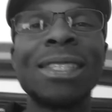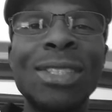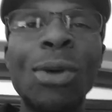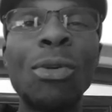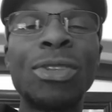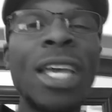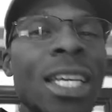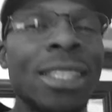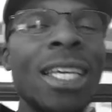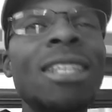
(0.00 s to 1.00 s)
so
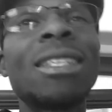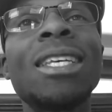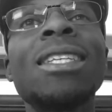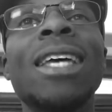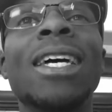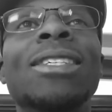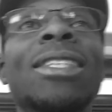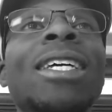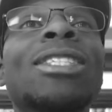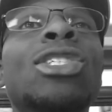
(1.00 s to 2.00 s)

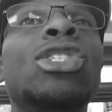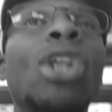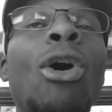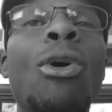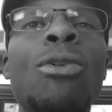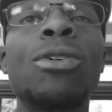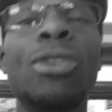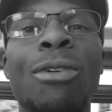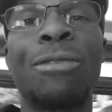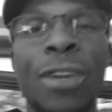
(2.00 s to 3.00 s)
think stow
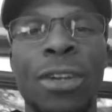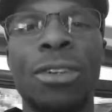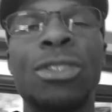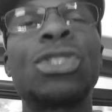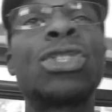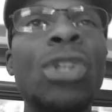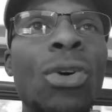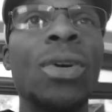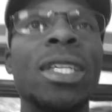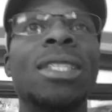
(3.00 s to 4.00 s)
your fear.
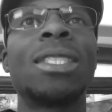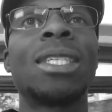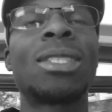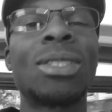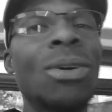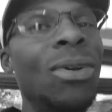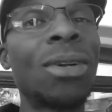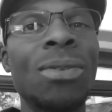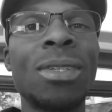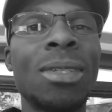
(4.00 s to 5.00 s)
Stow it. Just stow
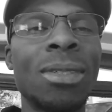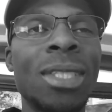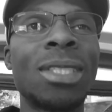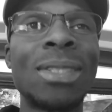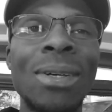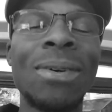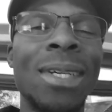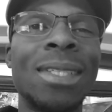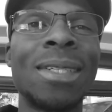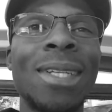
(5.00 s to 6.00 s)
it, just stow
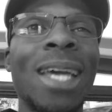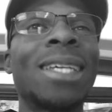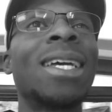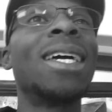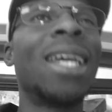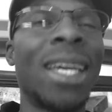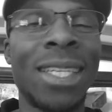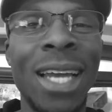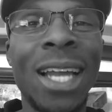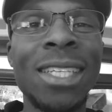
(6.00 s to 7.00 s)
it. Like
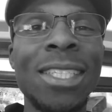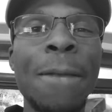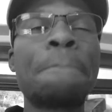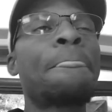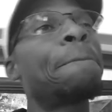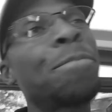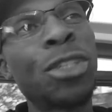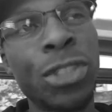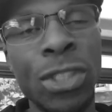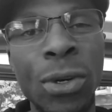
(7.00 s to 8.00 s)
acknowledge it,
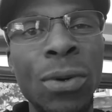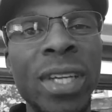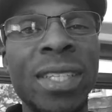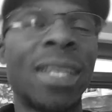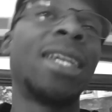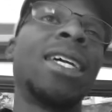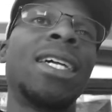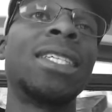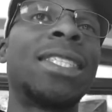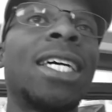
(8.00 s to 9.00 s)
stow it,
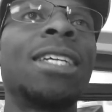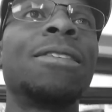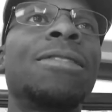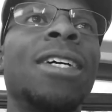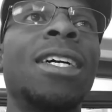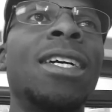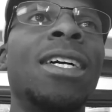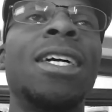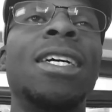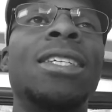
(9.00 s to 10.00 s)
instead of
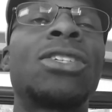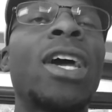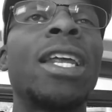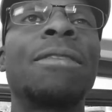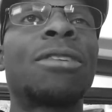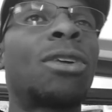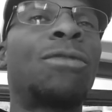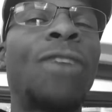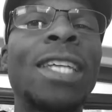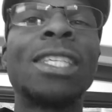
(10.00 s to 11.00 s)
trying to
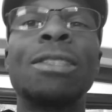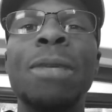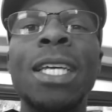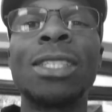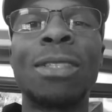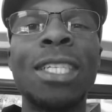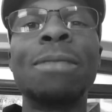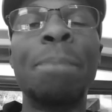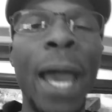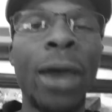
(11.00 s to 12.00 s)
fight this
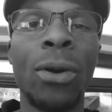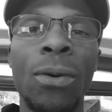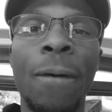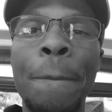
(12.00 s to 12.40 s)
battle.